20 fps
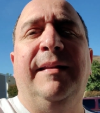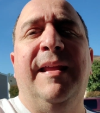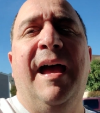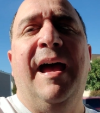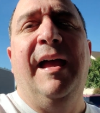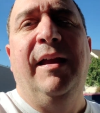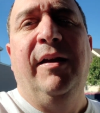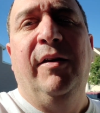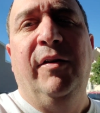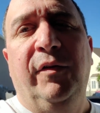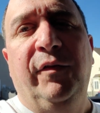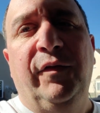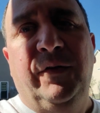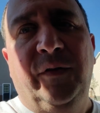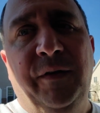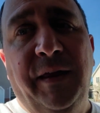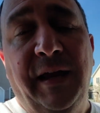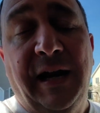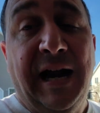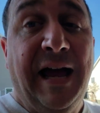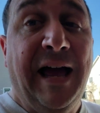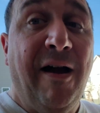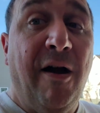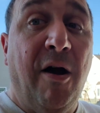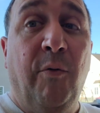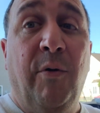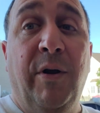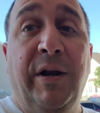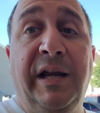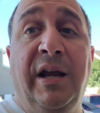tires that I
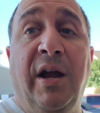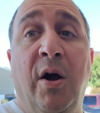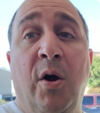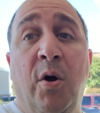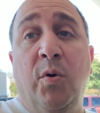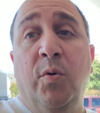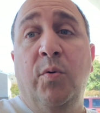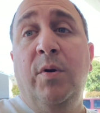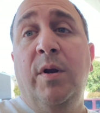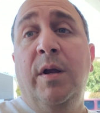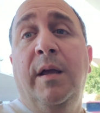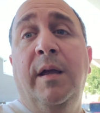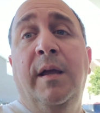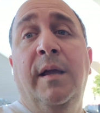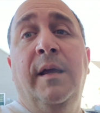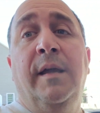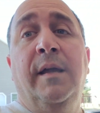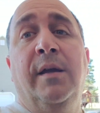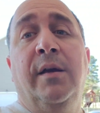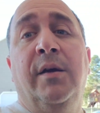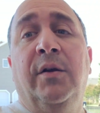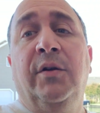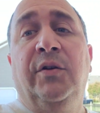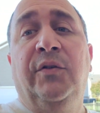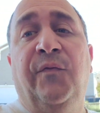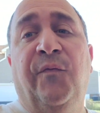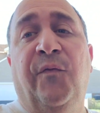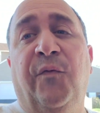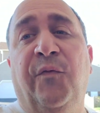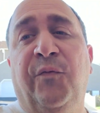already own,
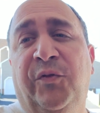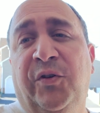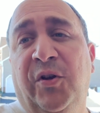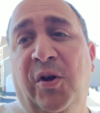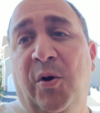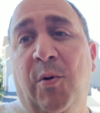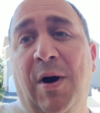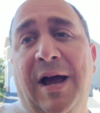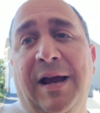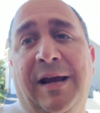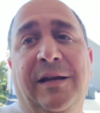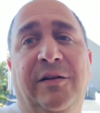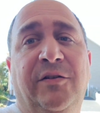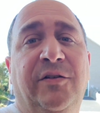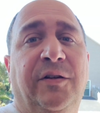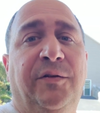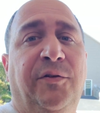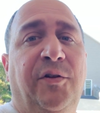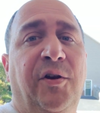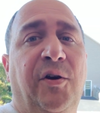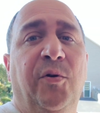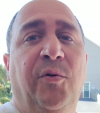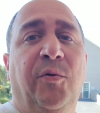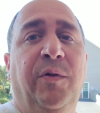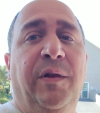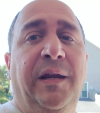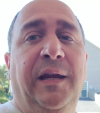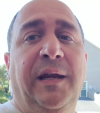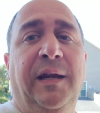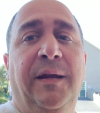so I could just throw
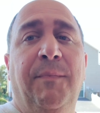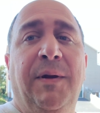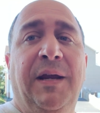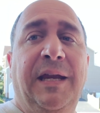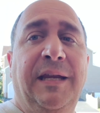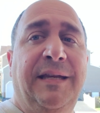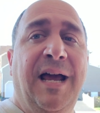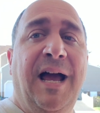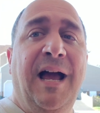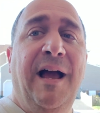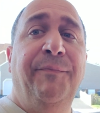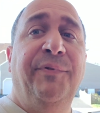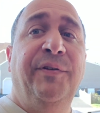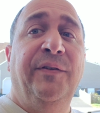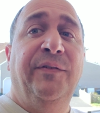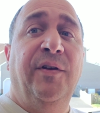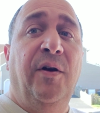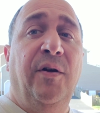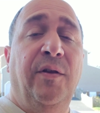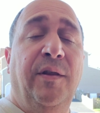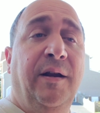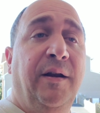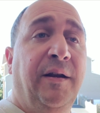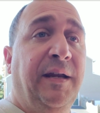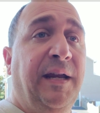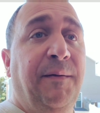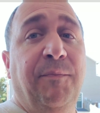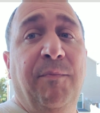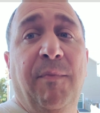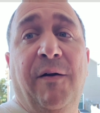the Mickey Thompsons on there and
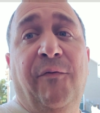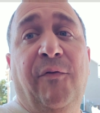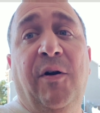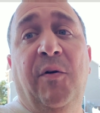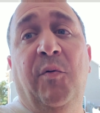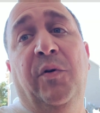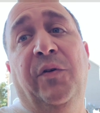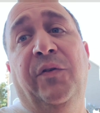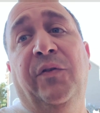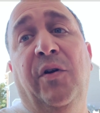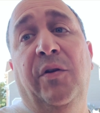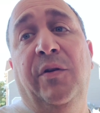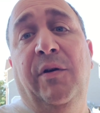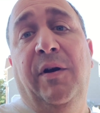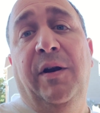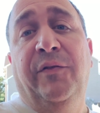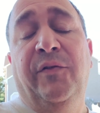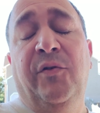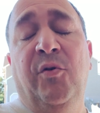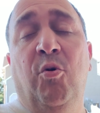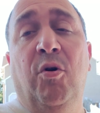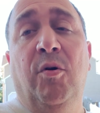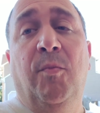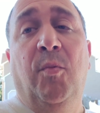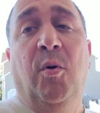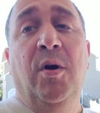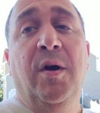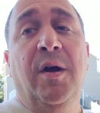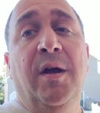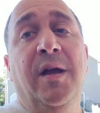keep my front ones on there as
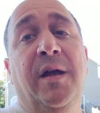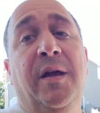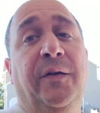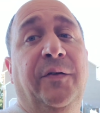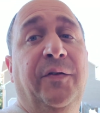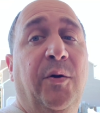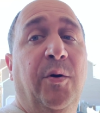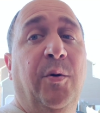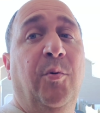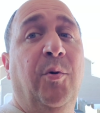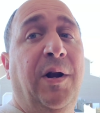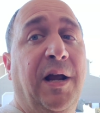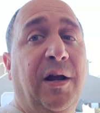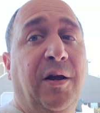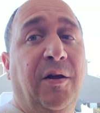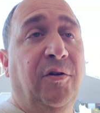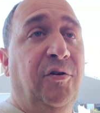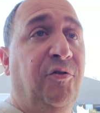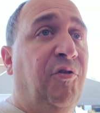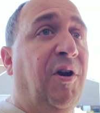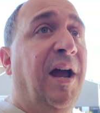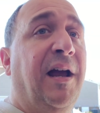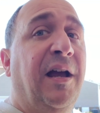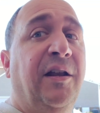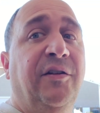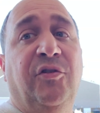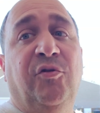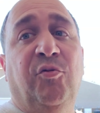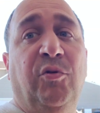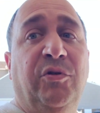normal. So when I go to the track, I
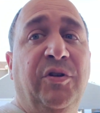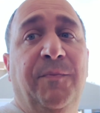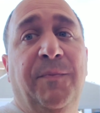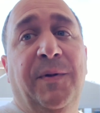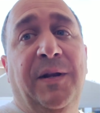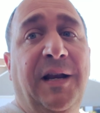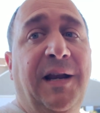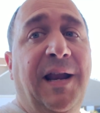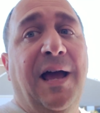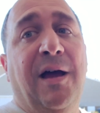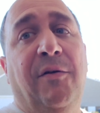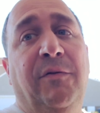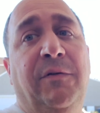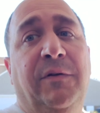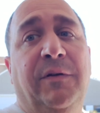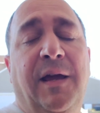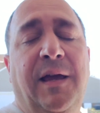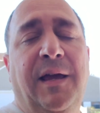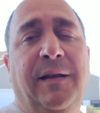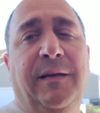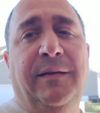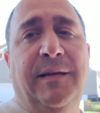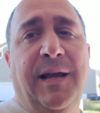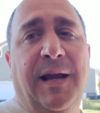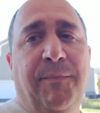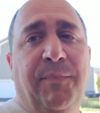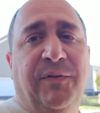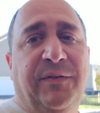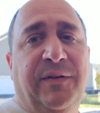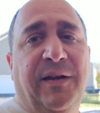just switch them in and out and that
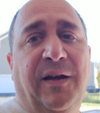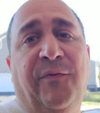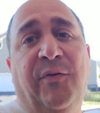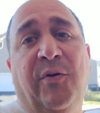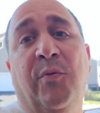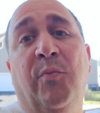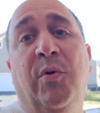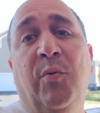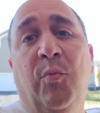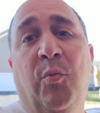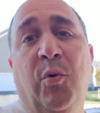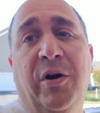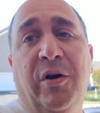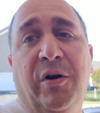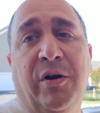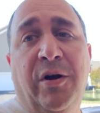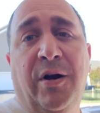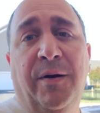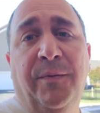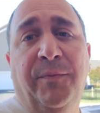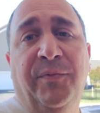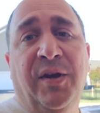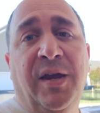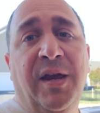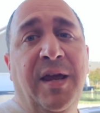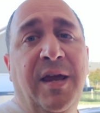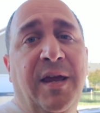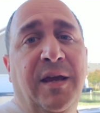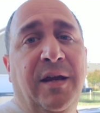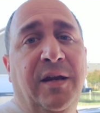type of stuff. Or when winter comes,
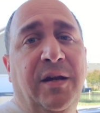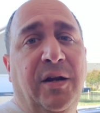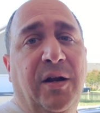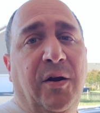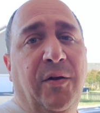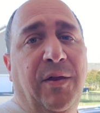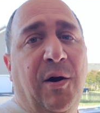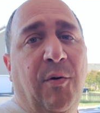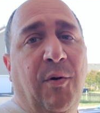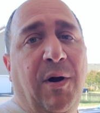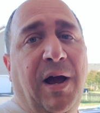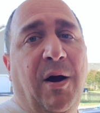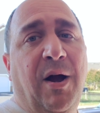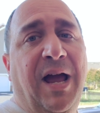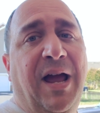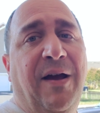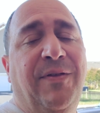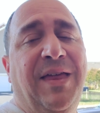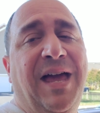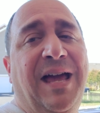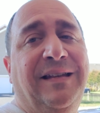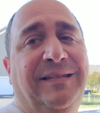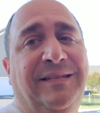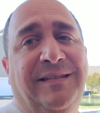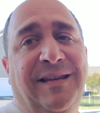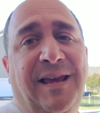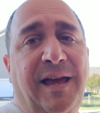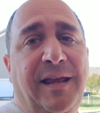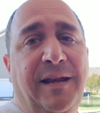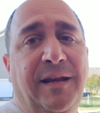you know, that way I'll have that
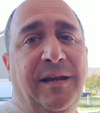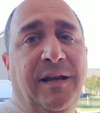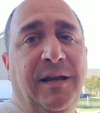set